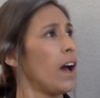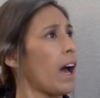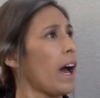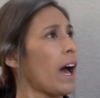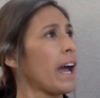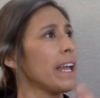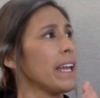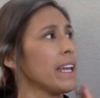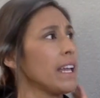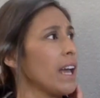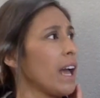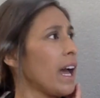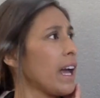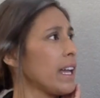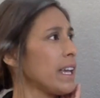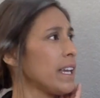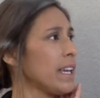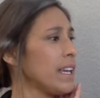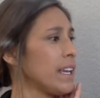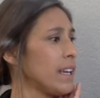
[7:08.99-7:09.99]

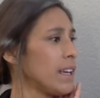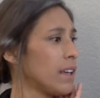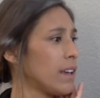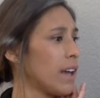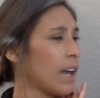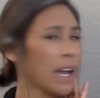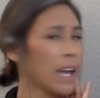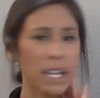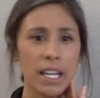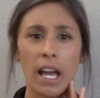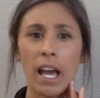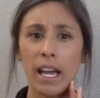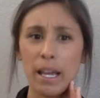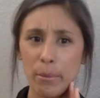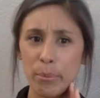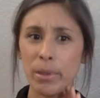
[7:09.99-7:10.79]
I